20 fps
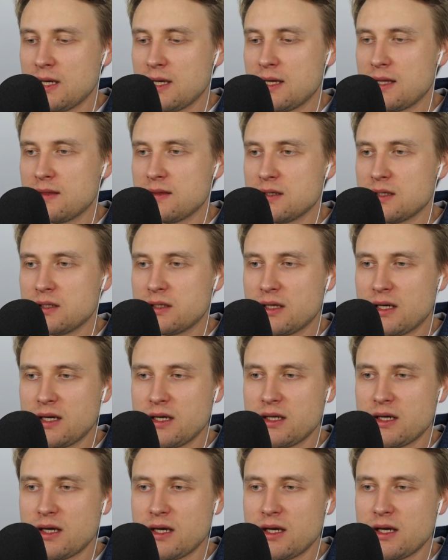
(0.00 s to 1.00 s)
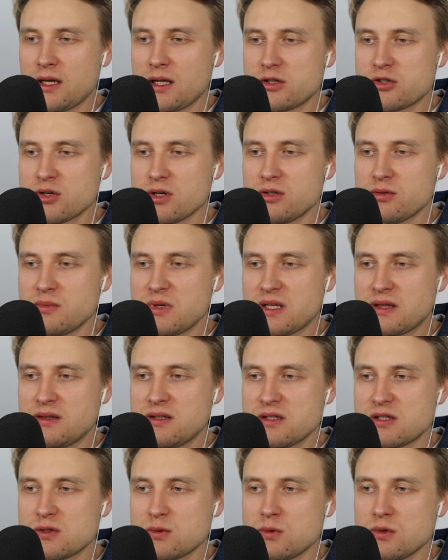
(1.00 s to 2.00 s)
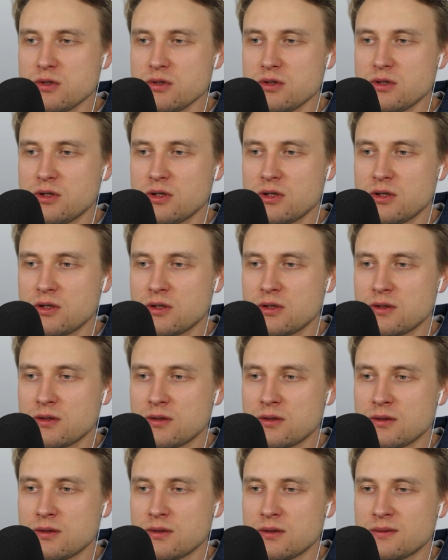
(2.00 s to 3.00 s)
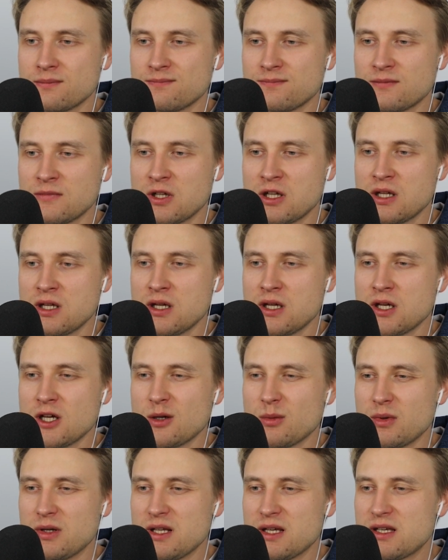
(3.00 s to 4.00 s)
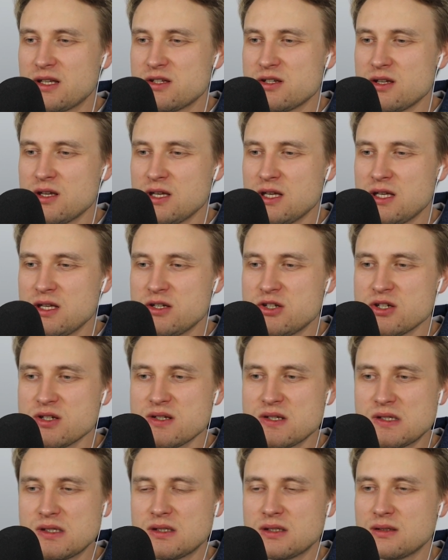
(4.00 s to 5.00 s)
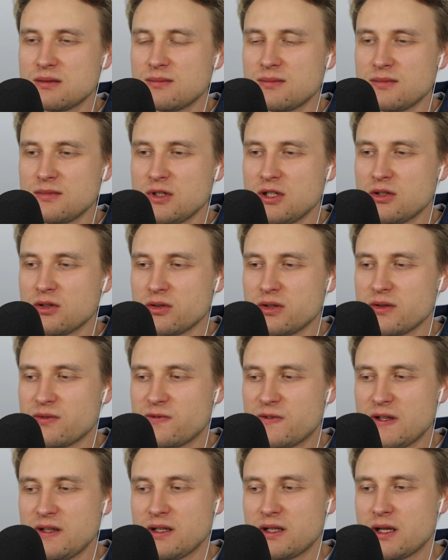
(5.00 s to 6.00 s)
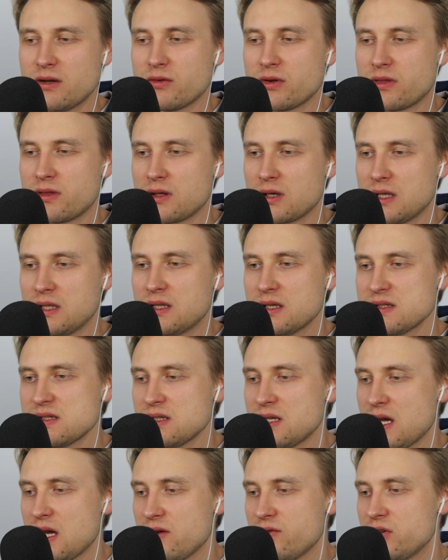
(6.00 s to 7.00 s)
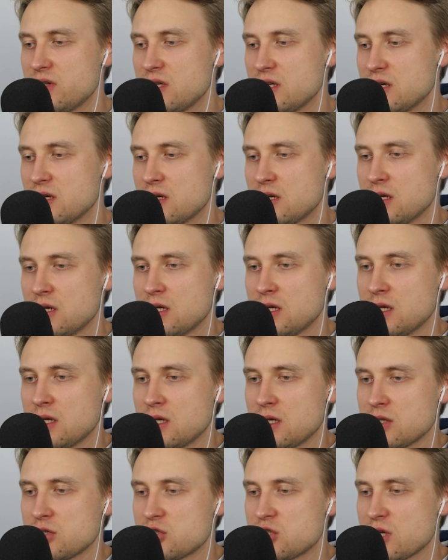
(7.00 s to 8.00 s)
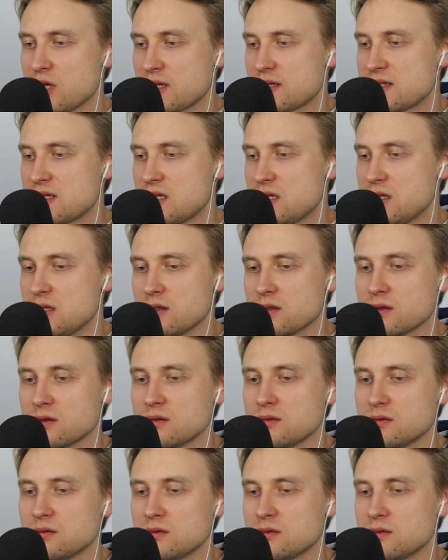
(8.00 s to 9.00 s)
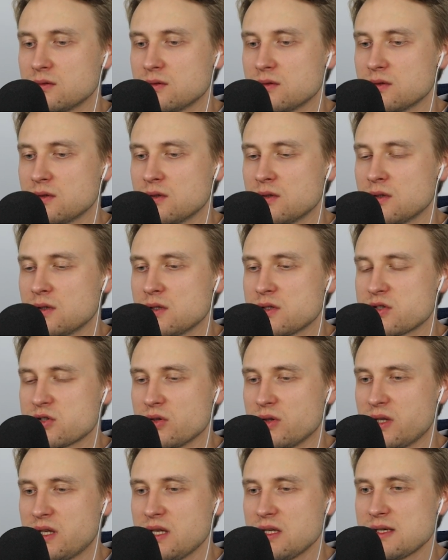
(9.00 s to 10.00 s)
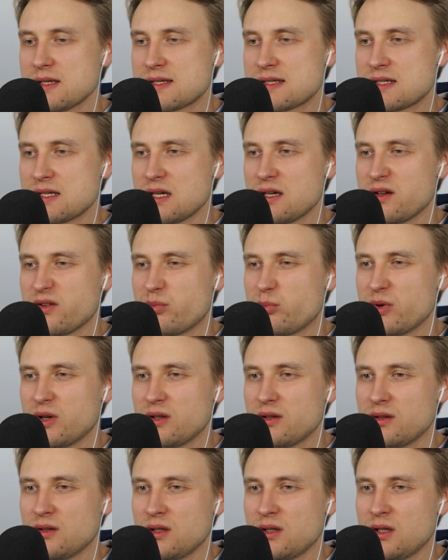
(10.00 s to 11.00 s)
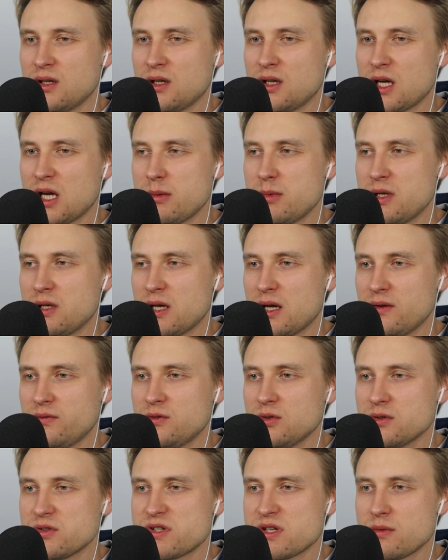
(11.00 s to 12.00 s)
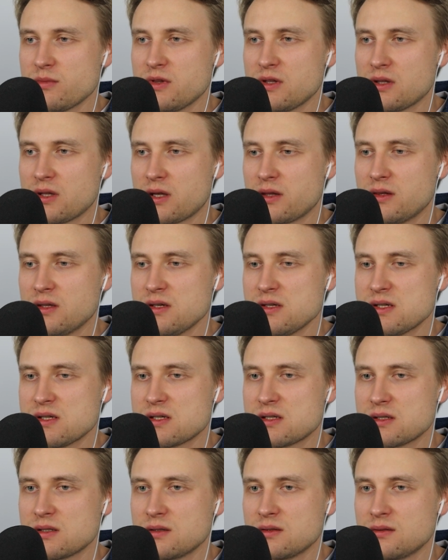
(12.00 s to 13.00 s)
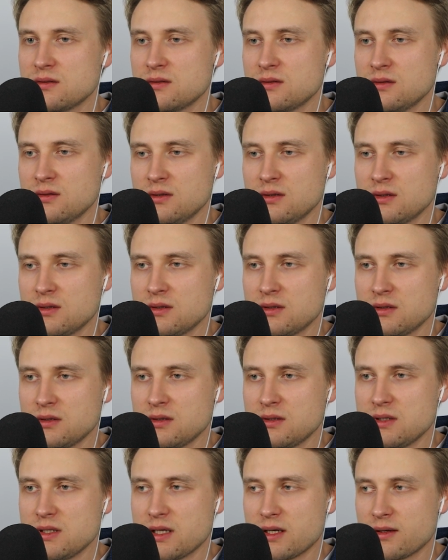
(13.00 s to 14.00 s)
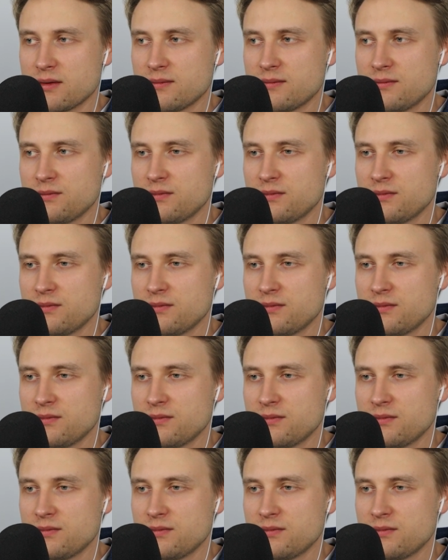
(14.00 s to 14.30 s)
and then I tried to make this work, but he just defended everything. He doesn't have any checks here, so the king is safe. But I mean, after something like this, yeah,